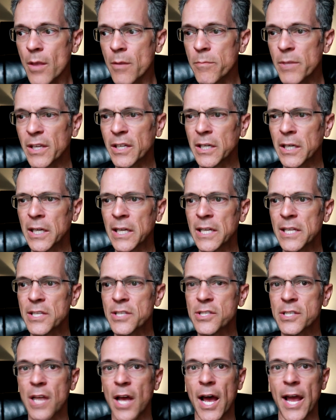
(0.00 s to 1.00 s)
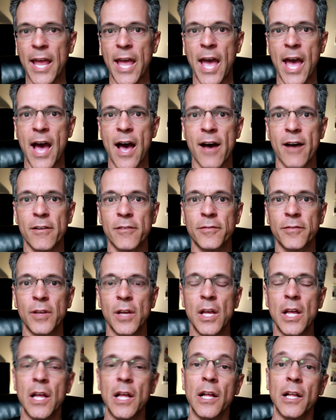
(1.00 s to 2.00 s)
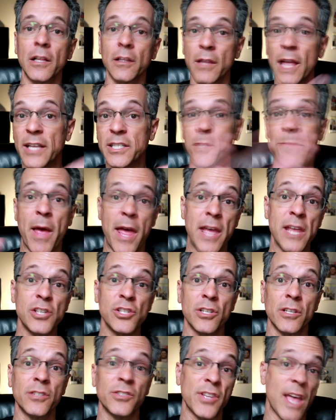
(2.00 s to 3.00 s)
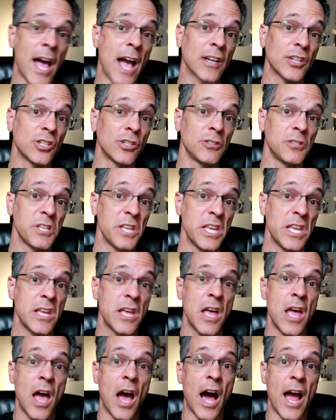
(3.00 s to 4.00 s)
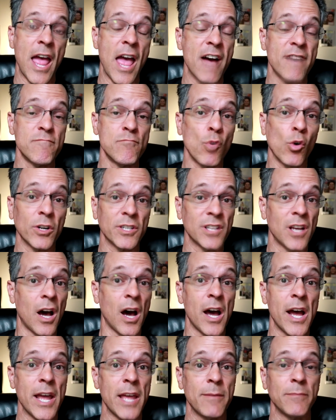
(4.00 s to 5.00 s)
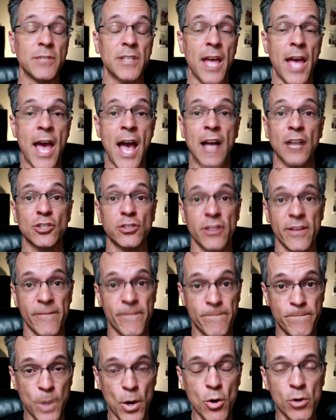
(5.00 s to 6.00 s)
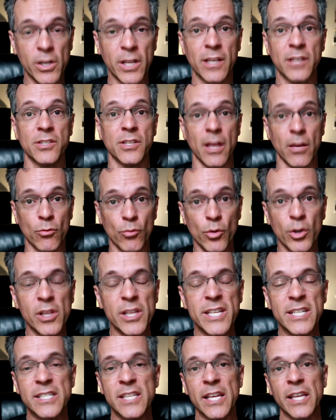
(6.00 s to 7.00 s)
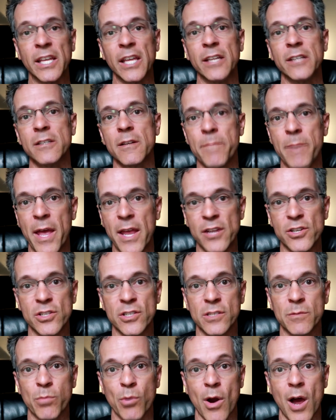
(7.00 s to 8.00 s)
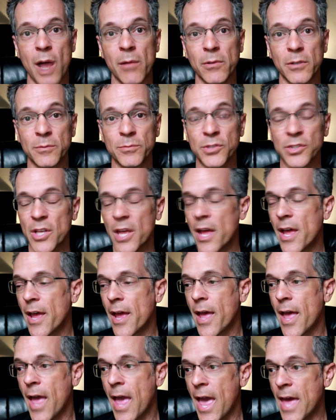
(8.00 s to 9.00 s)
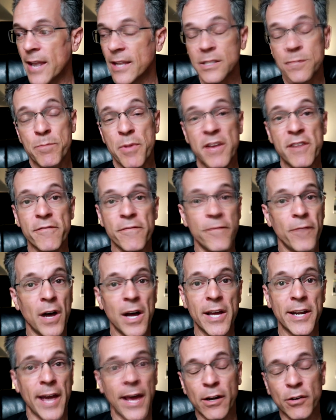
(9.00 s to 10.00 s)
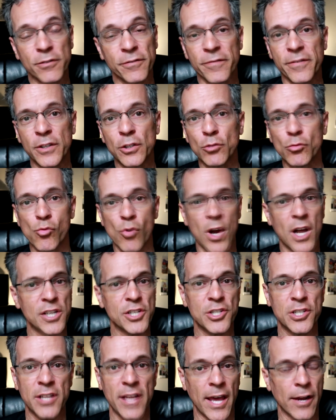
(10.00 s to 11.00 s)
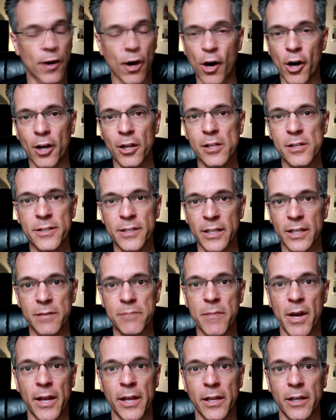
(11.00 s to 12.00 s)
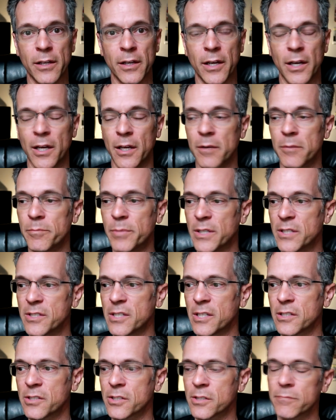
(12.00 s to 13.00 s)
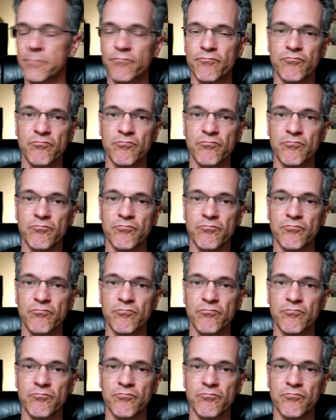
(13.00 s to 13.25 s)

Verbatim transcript: because I have less patience, actually, I have more time to actually focus and really dig into patients' problems. And it's been fun. I don't feel rushed at all in my business.